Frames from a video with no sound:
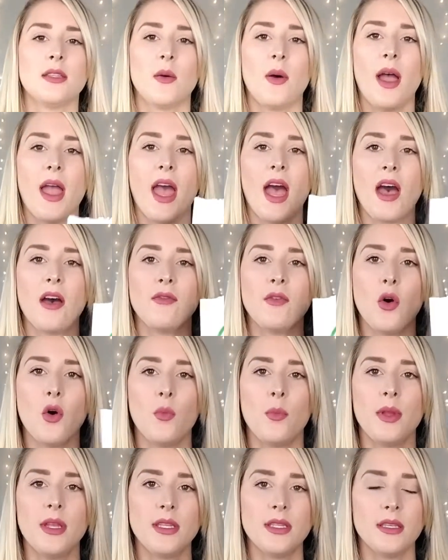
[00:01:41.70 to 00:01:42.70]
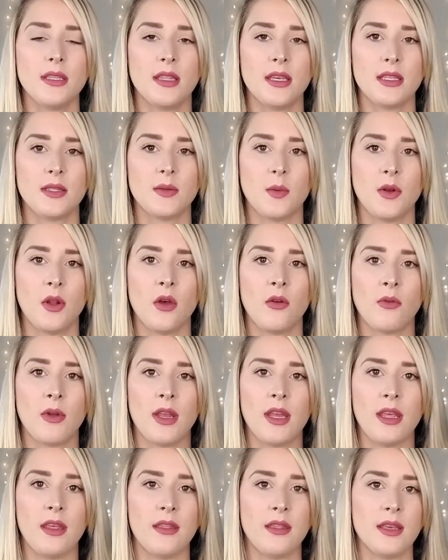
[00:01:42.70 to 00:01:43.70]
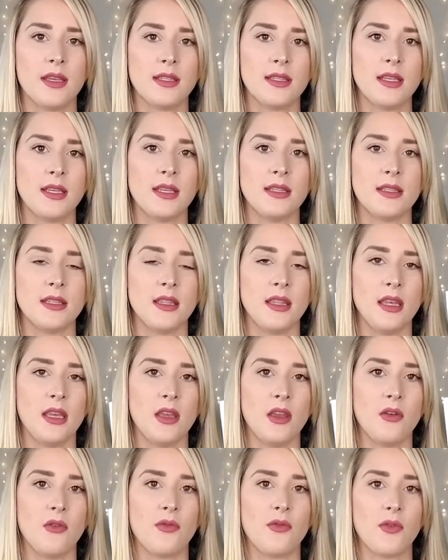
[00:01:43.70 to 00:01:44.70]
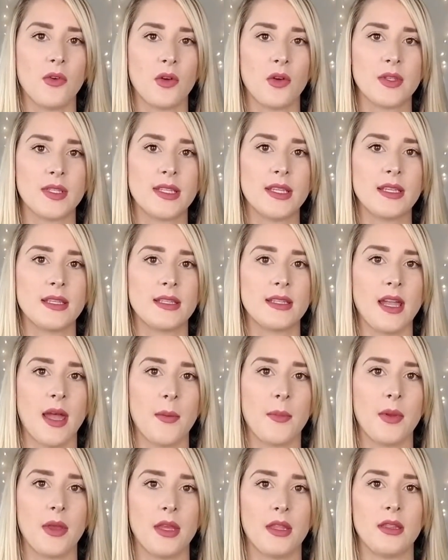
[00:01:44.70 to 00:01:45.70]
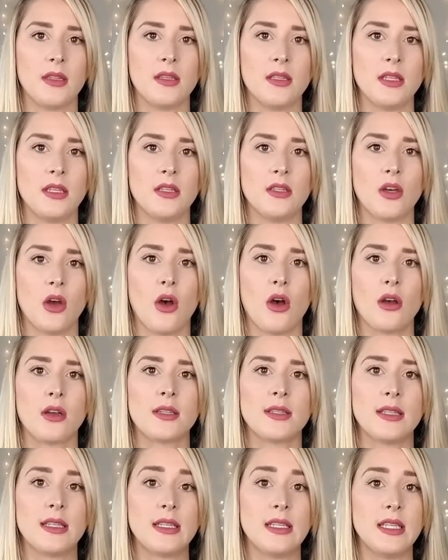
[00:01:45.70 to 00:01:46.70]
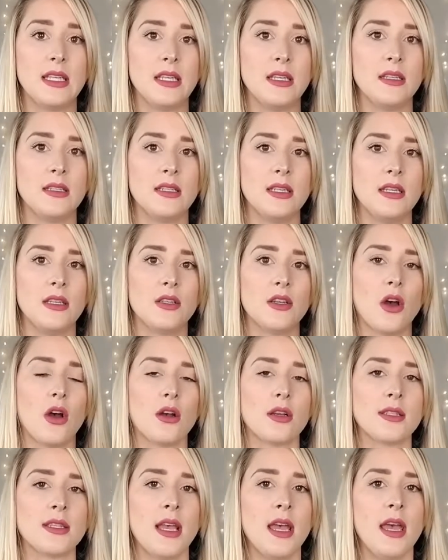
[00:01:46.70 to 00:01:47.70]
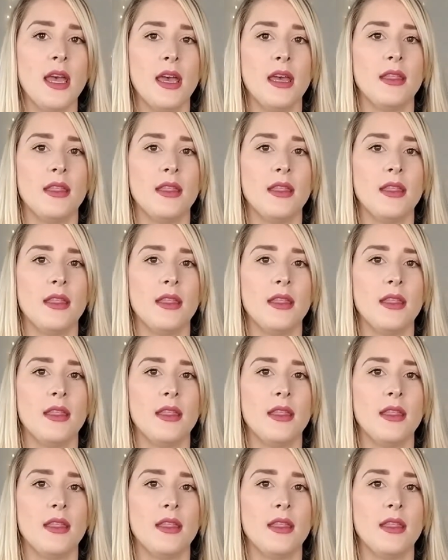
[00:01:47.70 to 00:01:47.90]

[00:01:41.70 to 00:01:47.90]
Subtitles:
I have opened this one already. This is the first step in the detox, the tea detox.